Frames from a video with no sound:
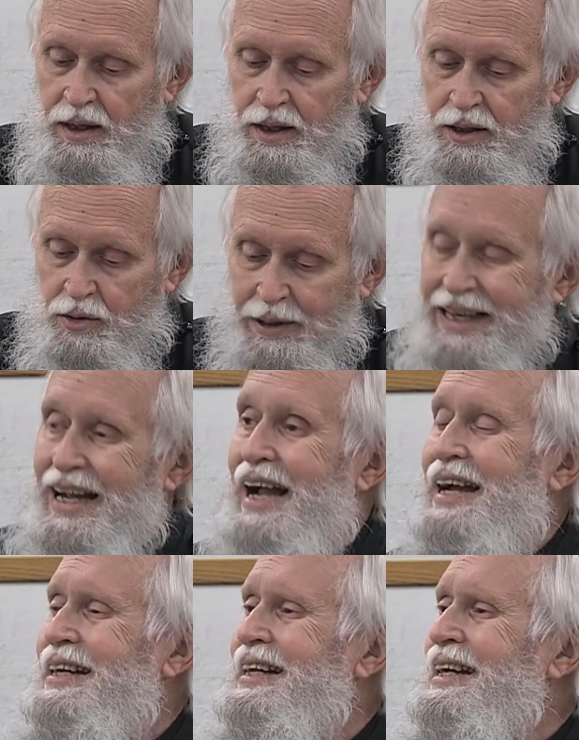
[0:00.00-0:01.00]

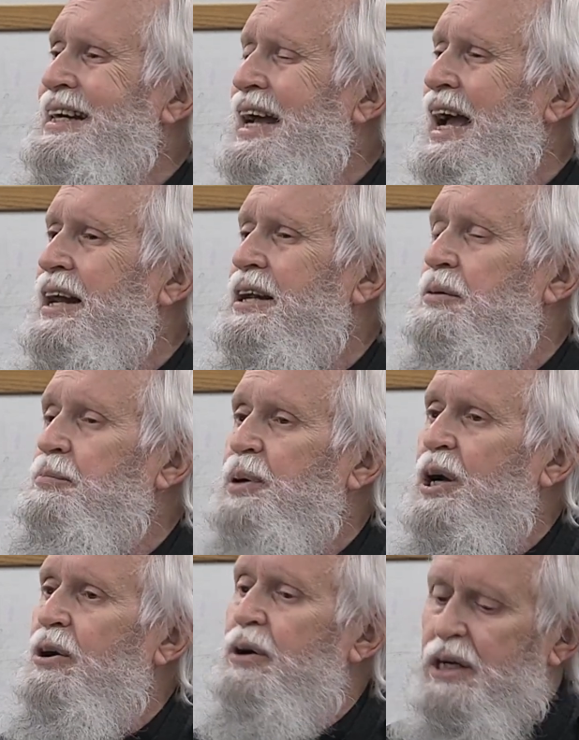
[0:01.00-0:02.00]
creating an
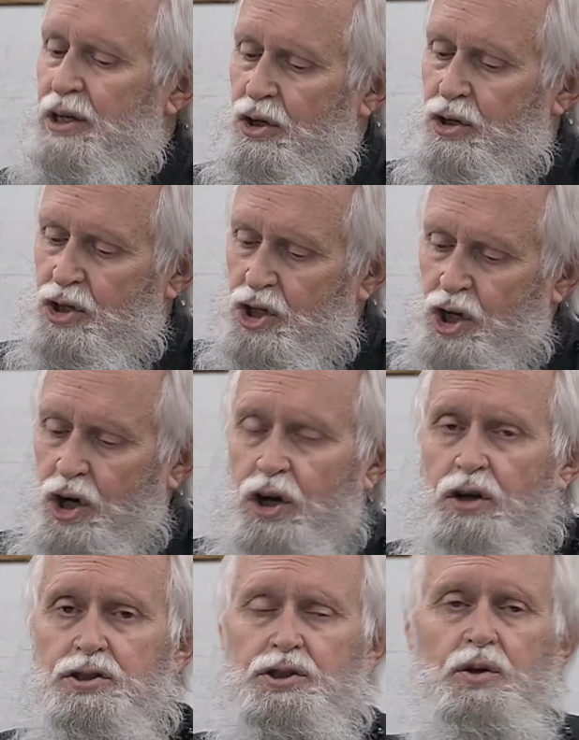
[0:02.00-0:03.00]
imperial
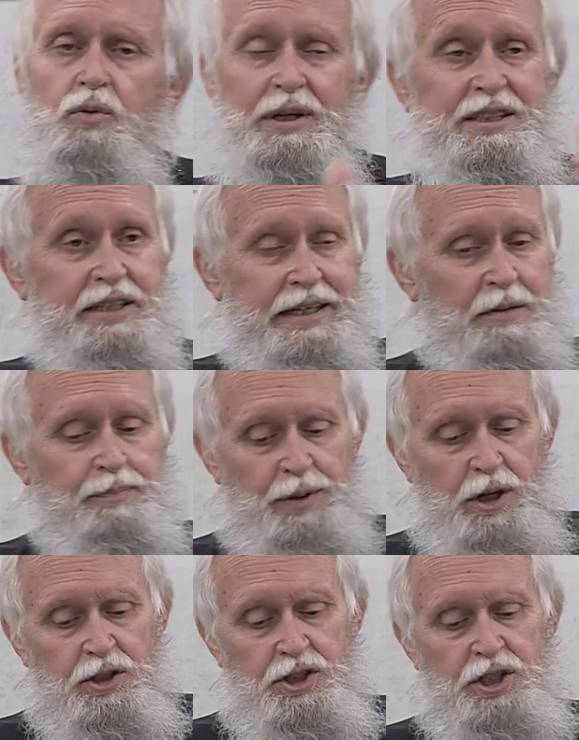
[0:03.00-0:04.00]
cult with
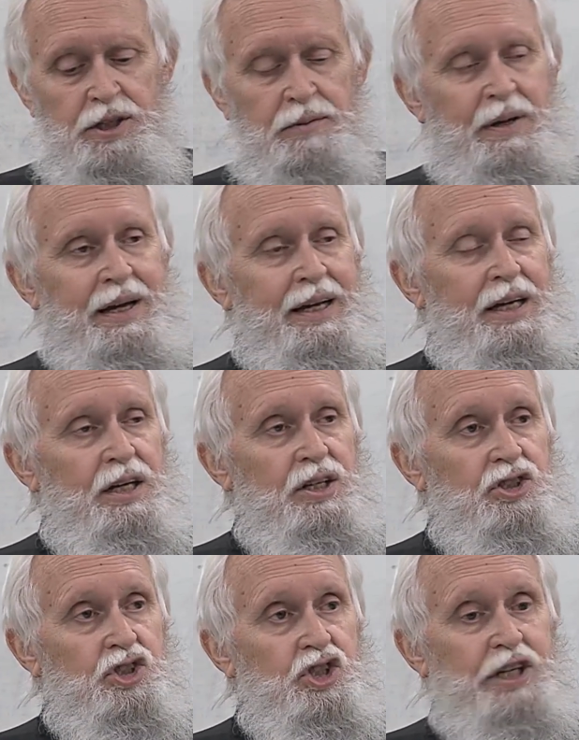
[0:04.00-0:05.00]
temples,
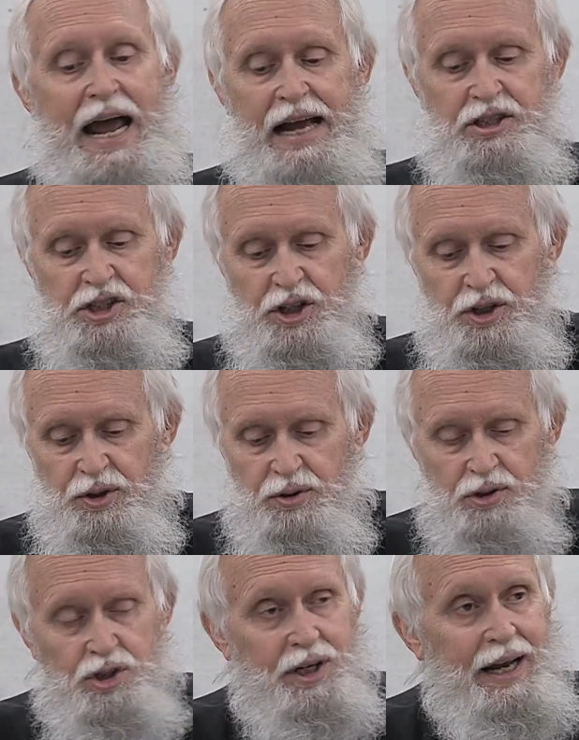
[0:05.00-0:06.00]

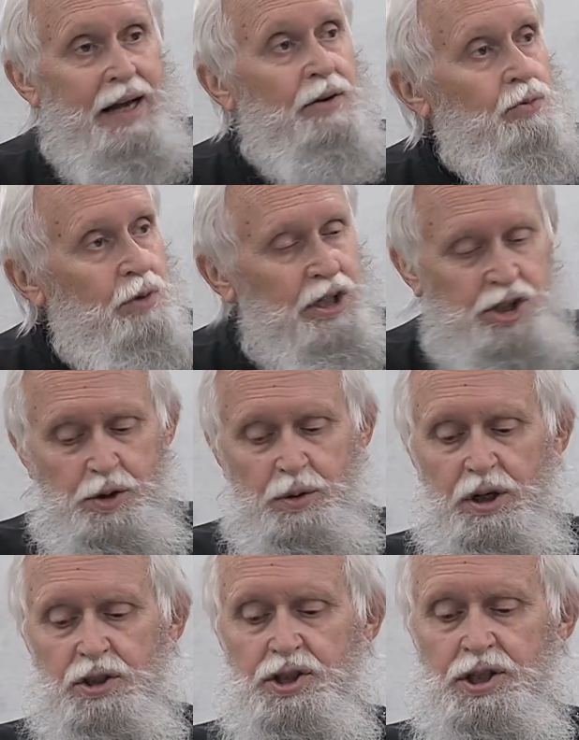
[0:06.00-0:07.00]
statues, and
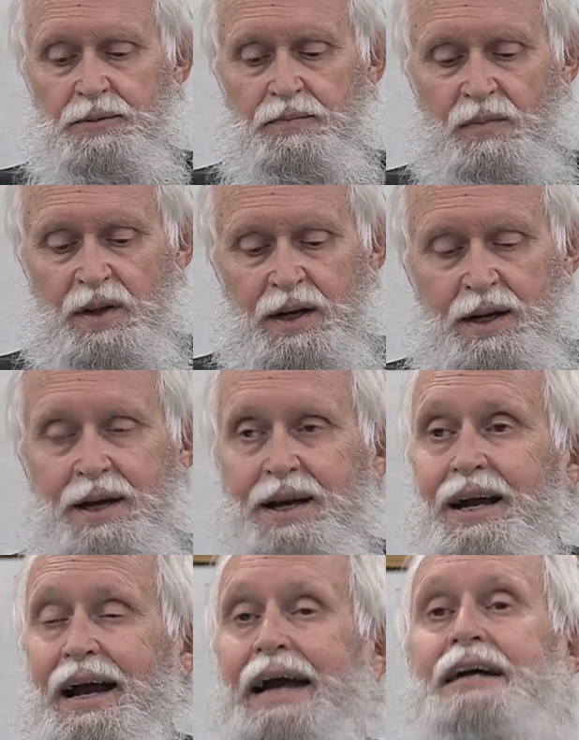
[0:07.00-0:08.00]
rituals,
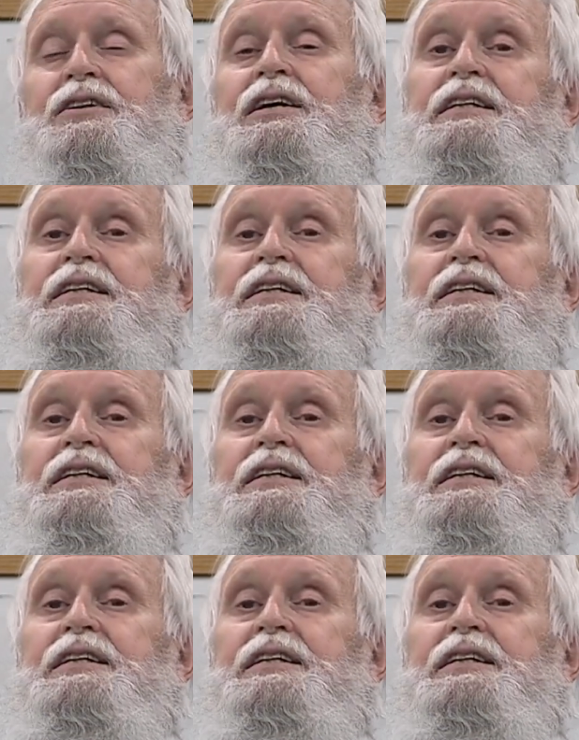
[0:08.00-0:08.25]
and the